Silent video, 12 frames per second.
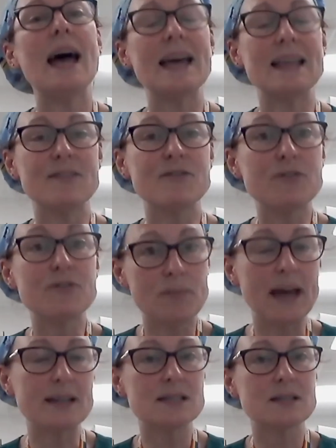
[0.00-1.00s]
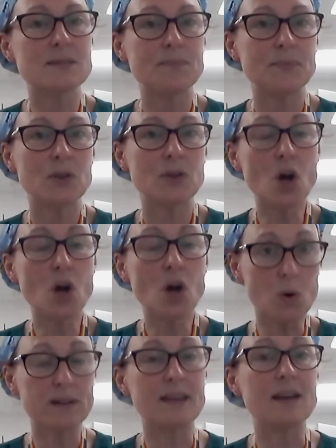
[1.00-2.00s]
And from that
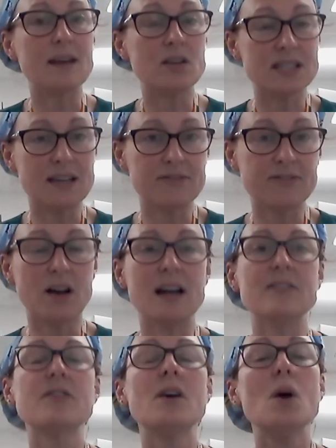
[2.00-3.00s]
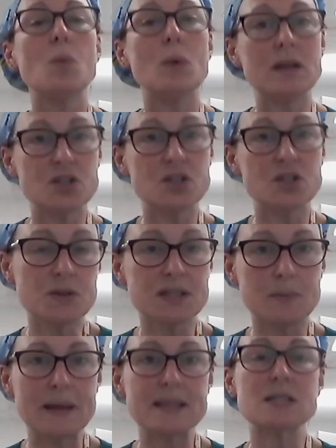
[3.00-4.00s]
cohort, then on day five, we can choose
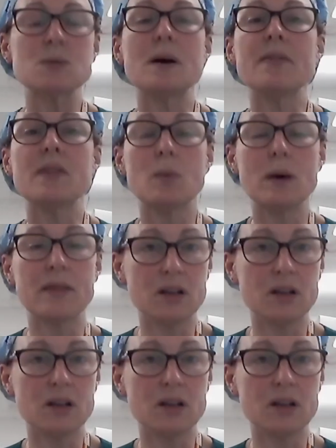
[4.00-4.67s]
the best one, the one